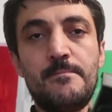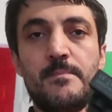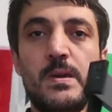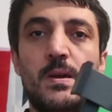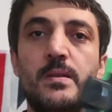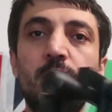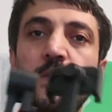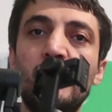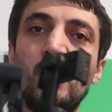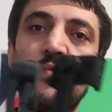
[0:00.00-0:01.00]
Yeah,
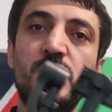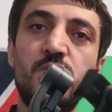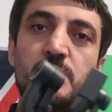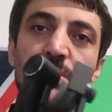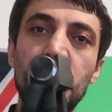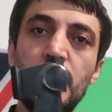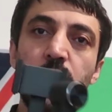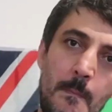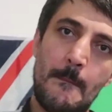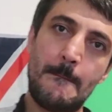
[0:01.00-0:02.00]
thanks for watching me.
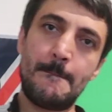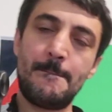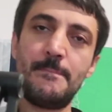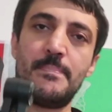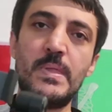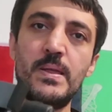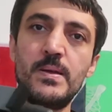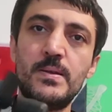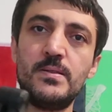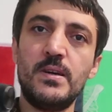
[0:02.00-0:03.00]

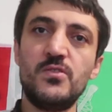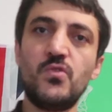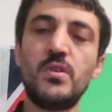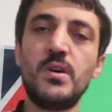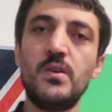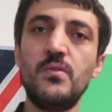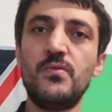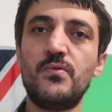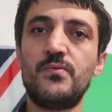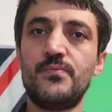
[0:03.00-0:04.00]
Thanks for now.
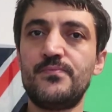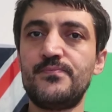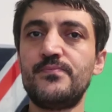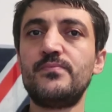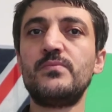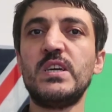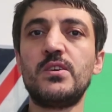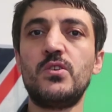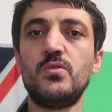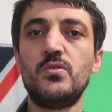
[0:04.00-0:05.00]

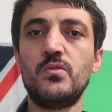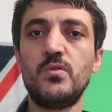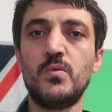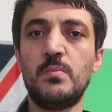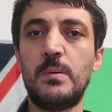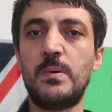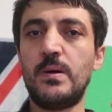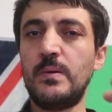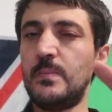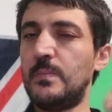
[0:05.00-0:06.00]
Thank you. Bye
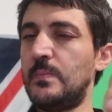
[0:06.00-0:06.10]
bye.